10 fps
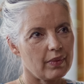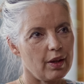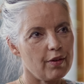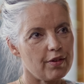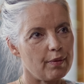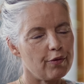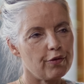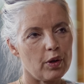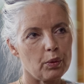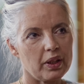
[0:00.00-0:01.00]
If I'm
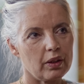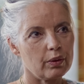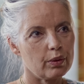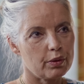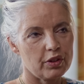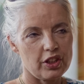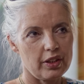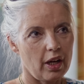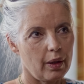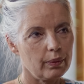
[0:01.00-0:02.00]
following Guruji
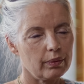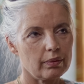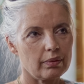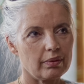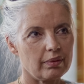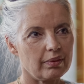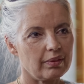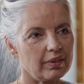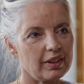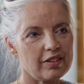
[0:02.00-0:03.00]
now,
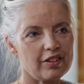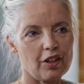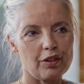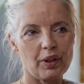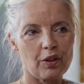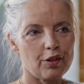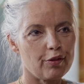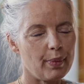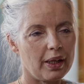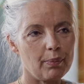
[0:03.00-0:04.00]
it's not because
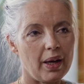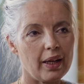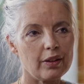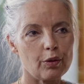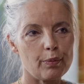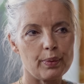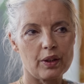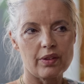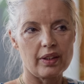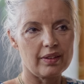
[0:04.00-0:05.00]
of my mind or
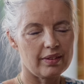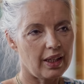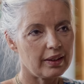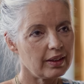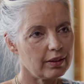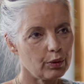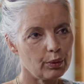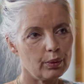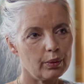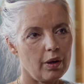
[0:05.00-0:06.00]
because I decided
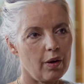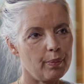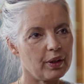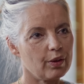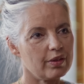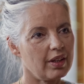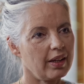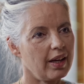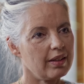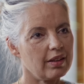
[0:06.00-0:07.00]
to or because I
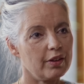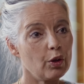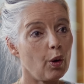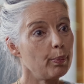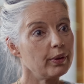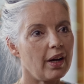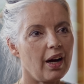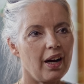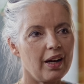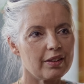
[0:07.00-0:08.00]
had an open
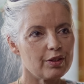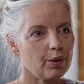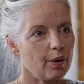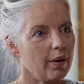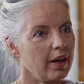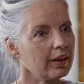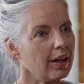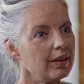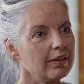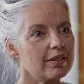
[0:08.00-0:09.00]
heart or I
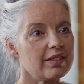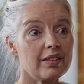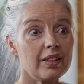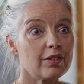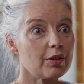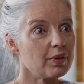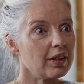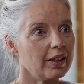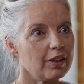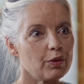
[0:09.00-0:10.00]
can see
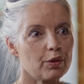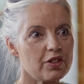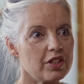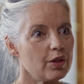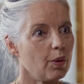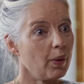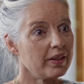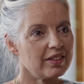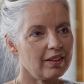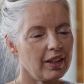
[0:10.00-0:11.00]
something in Guruji or
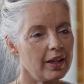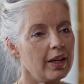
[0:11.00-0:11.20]
whatever.